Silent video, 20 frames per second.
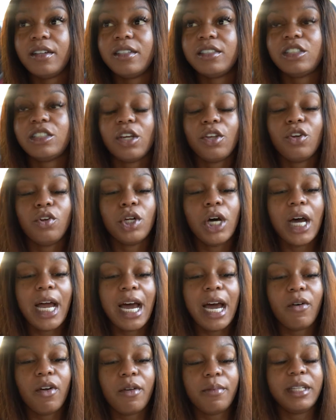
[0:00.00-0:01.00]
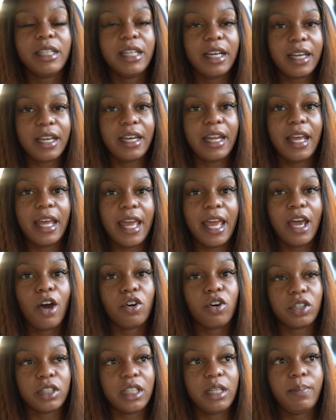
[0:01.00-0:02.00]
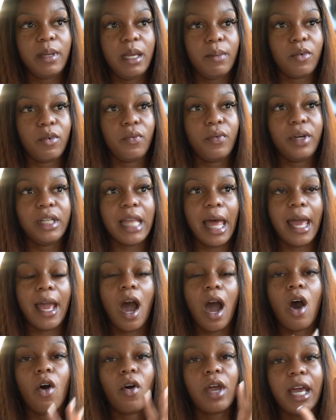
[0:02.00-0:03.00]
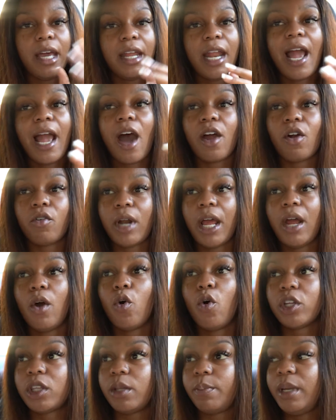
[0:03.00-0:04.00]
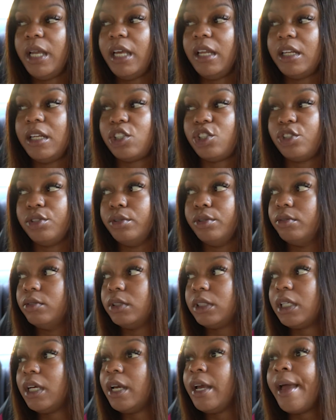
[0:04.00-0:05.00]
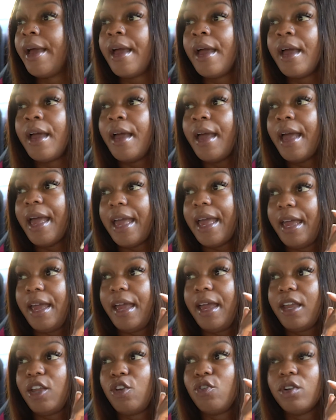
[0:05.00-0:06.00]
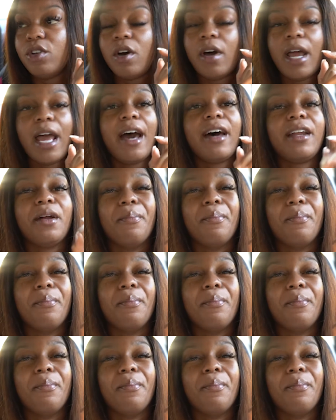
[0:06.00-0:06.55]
So you know how we be looking at elderly people and we like, okay, they got on their orthopedic shoes, and you know how the